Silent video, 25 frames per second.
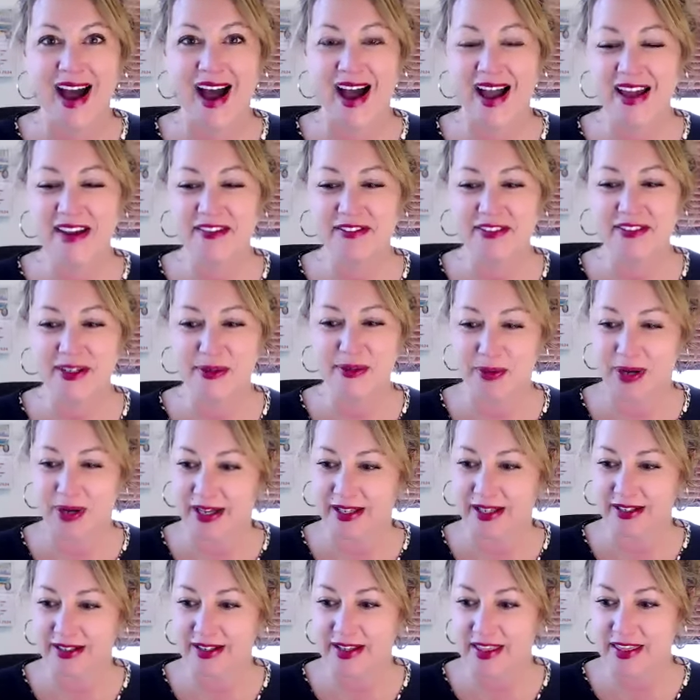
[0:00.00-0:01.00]
Hi
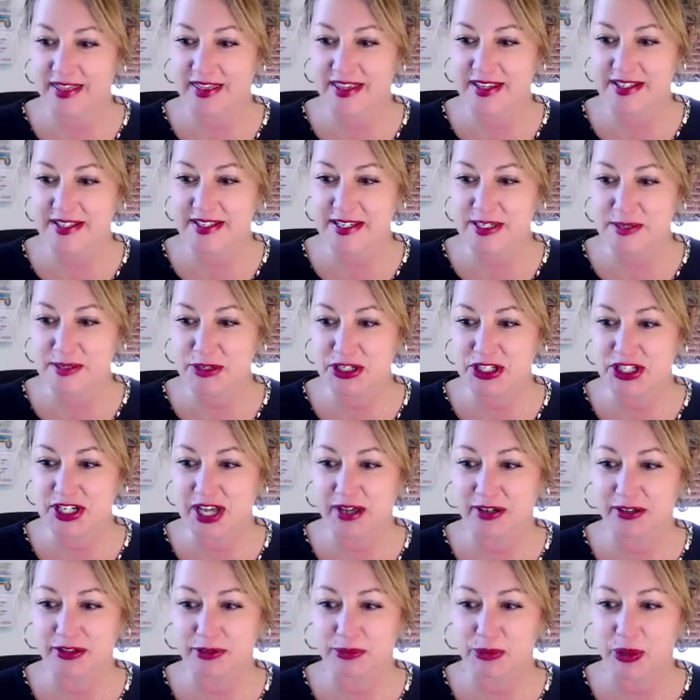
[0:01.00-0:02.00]
everyone. This is
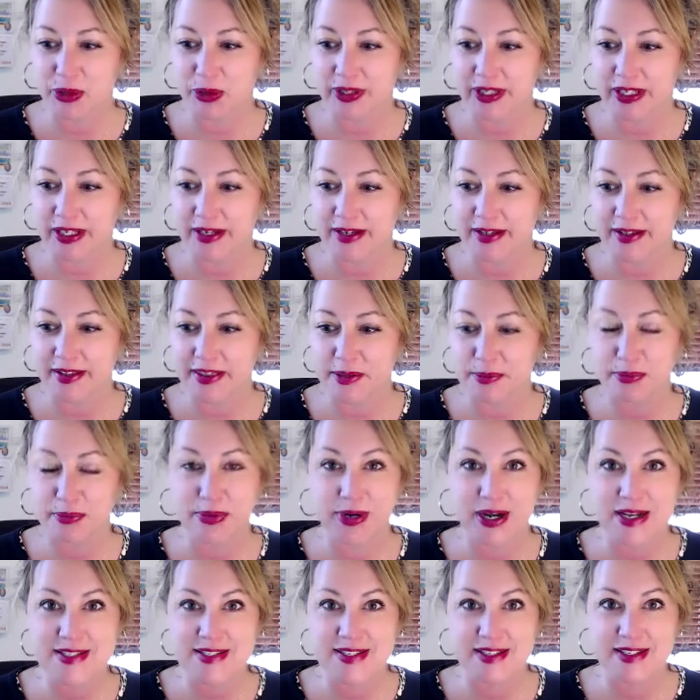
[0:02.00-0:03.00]
Michelle Gramoglia, the
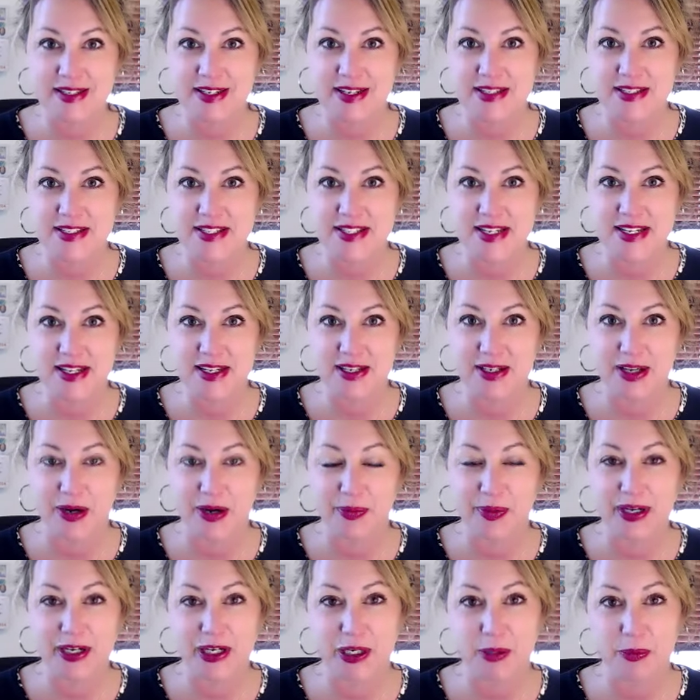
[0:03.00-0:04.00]
President and CEO
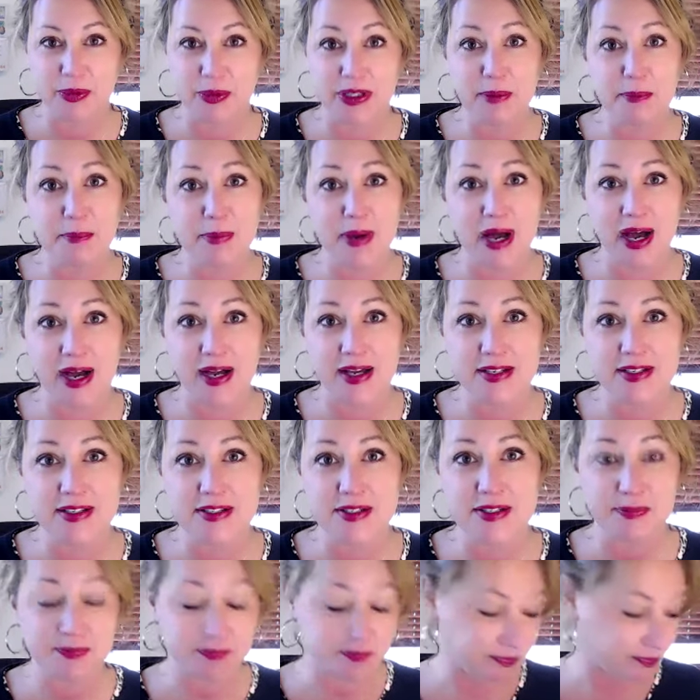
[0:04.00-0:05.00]
here at Woodland Pond.
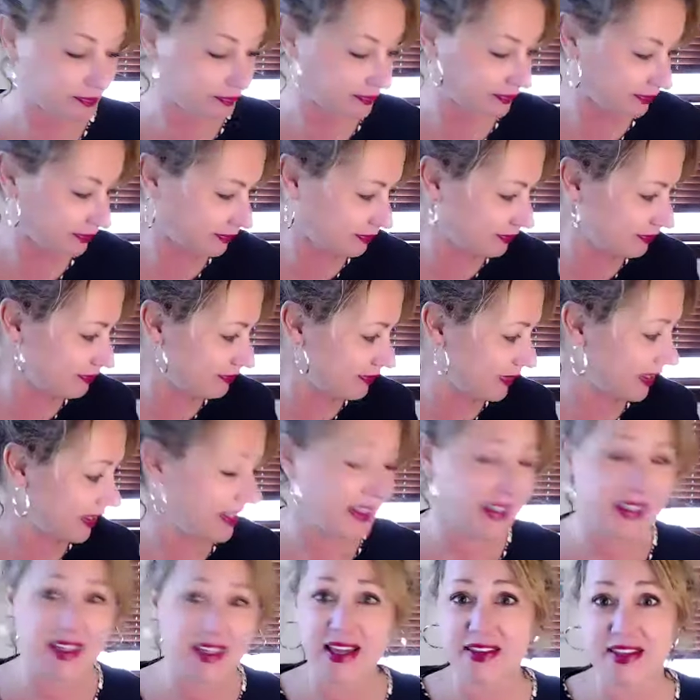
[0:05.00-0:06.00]

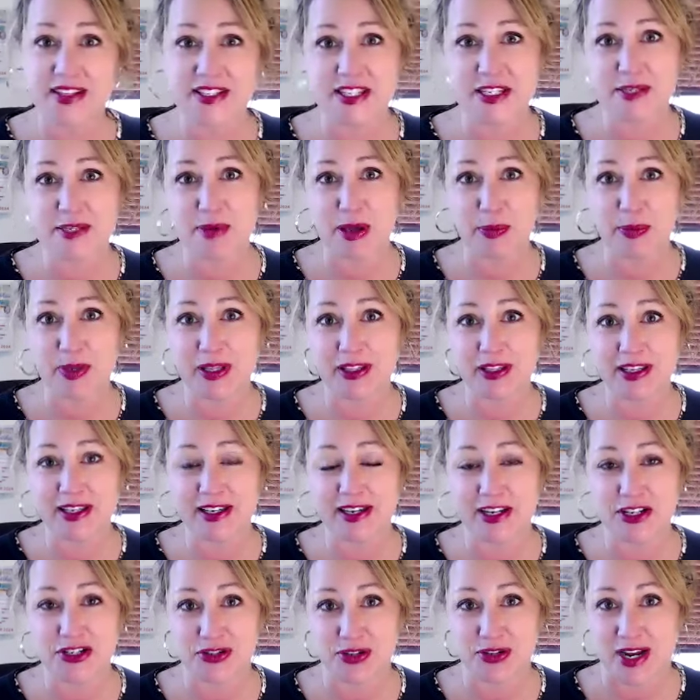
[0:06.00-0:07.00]
And this is my weekly
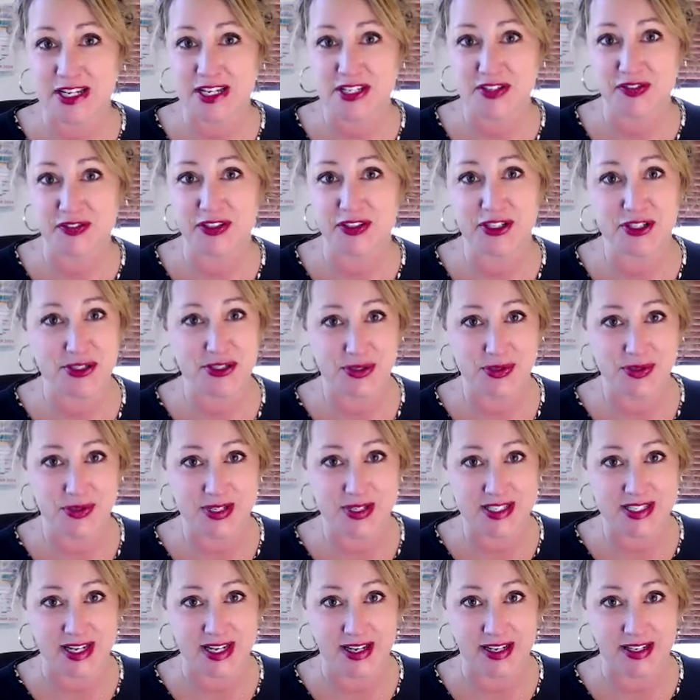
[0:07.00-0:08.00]
address for a
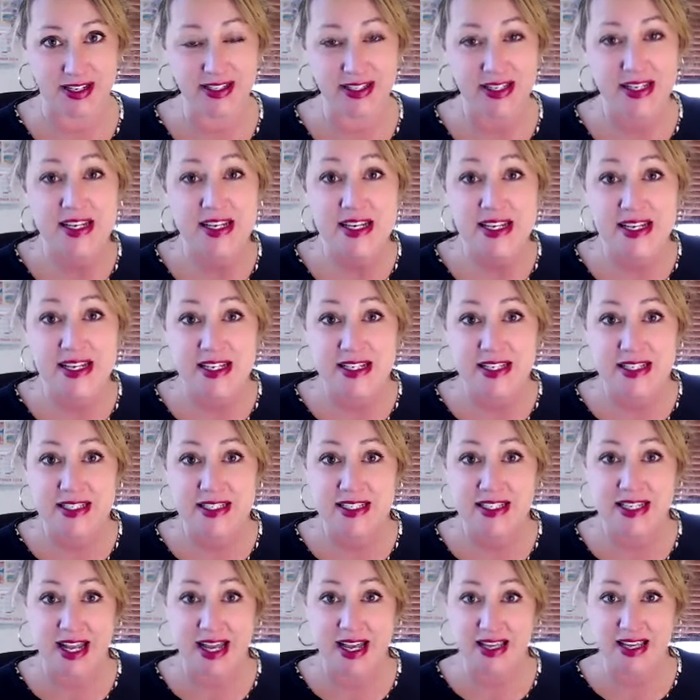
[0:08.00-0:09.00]
Tuesday.
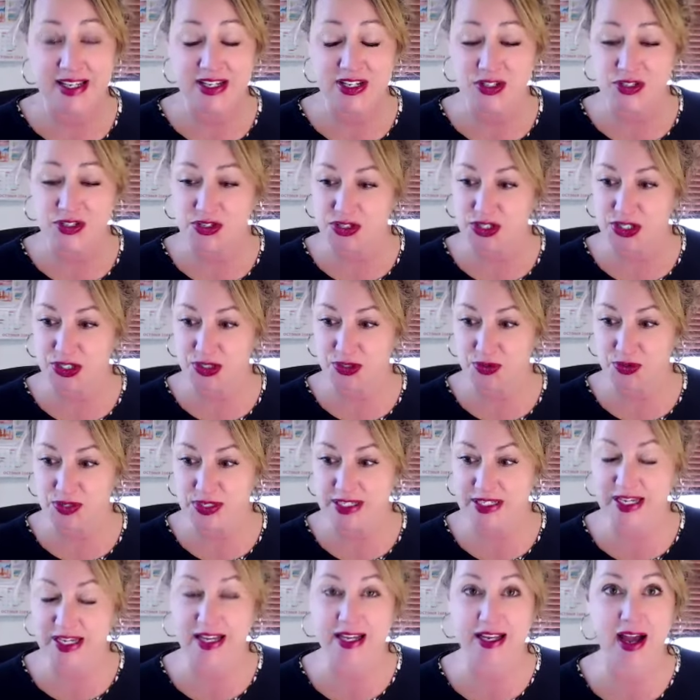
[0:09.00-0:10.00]
Today is
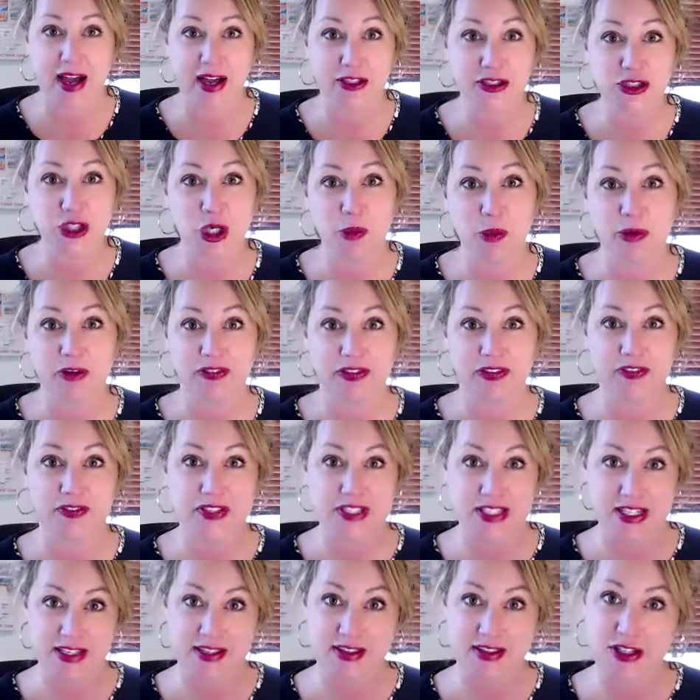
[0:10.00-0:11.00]
Tuesday, October
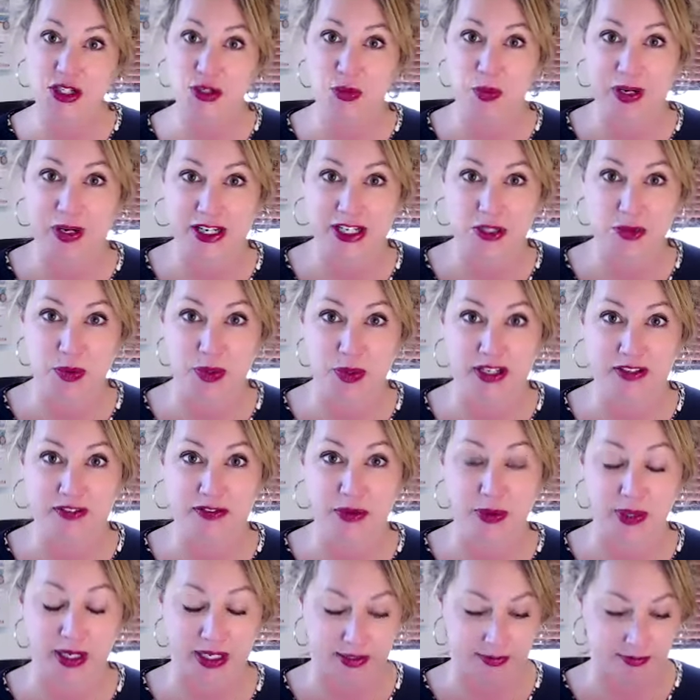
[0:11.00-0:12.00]
15th,
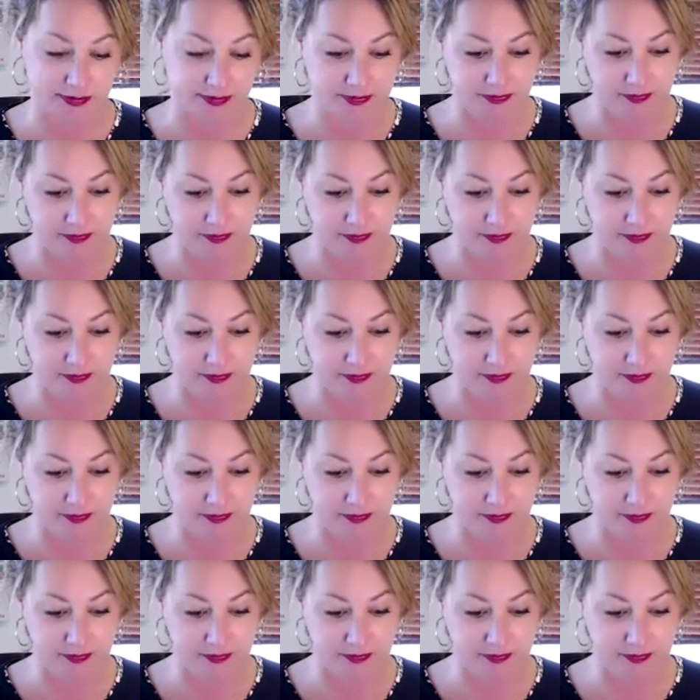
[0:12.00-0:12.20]
2024.